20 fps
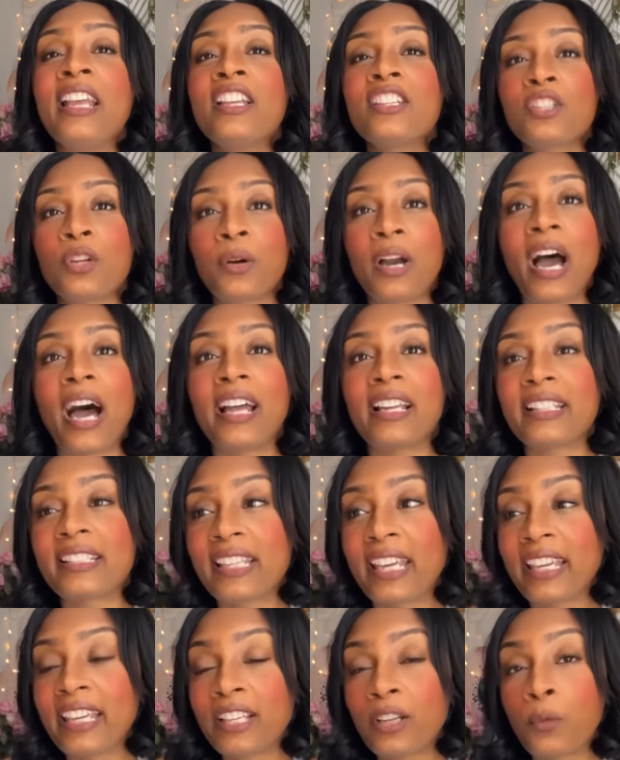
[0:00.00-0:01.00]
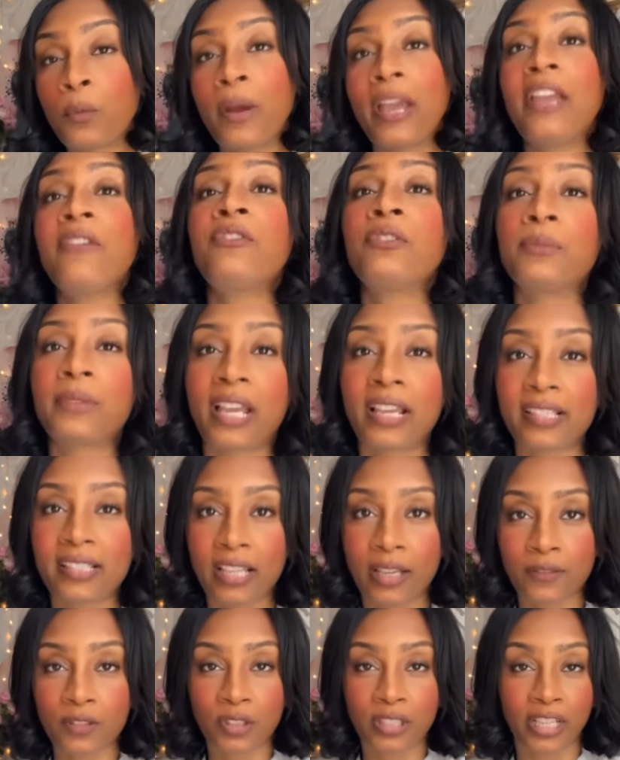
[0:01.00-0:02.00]
So God is saying get away from that
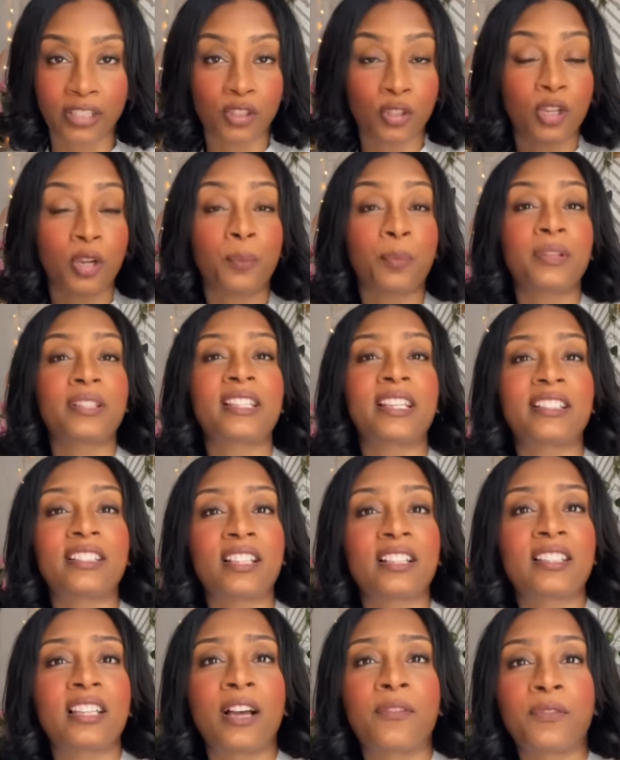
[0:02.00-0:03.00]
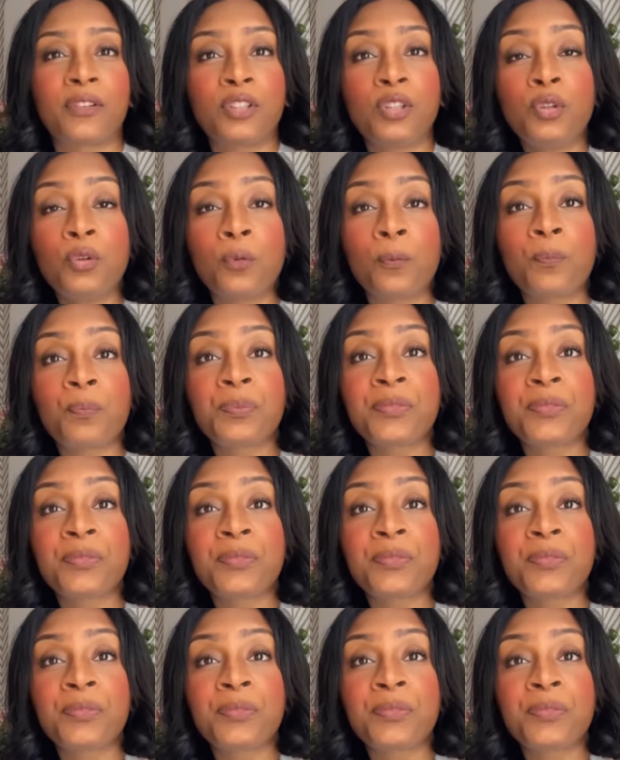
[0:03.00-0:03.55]
stuff so that you can present yourself anew.